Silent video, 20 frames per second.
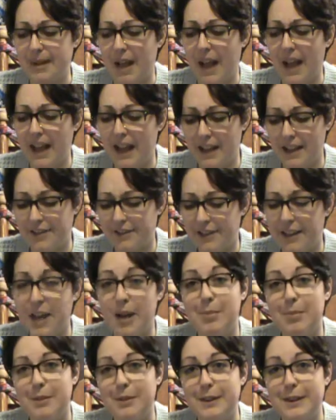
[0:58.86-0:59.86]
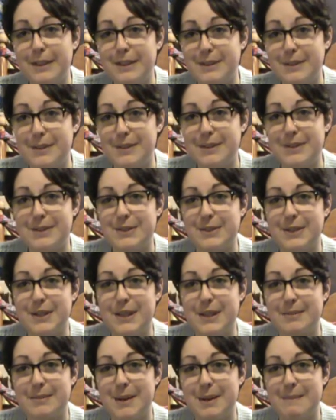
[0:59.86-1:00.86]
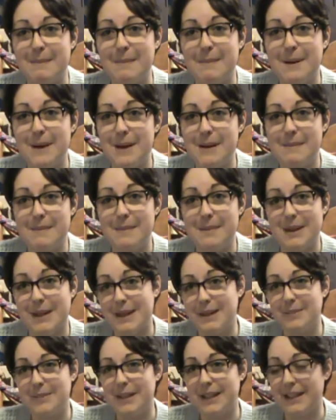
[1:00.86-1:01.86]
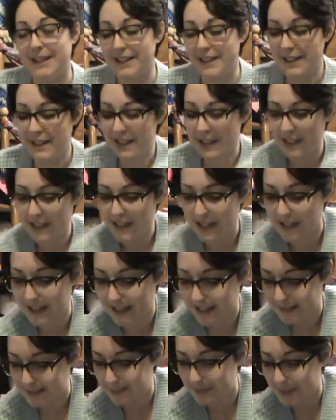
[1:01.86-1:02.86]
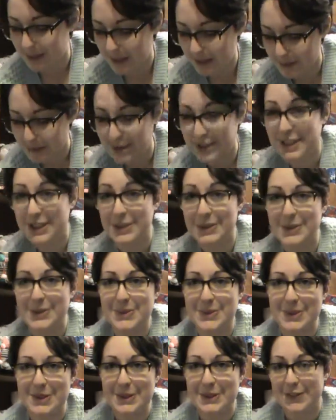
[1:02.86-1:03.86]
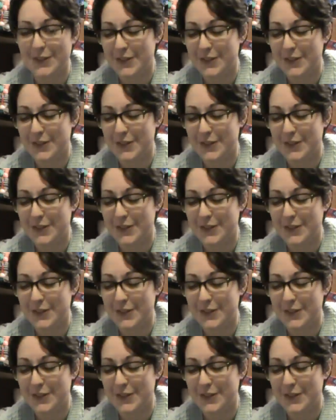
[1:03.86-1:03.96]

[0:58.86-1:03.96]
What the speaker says: have a couple of things I want to show you that my mom made me. I will share those with you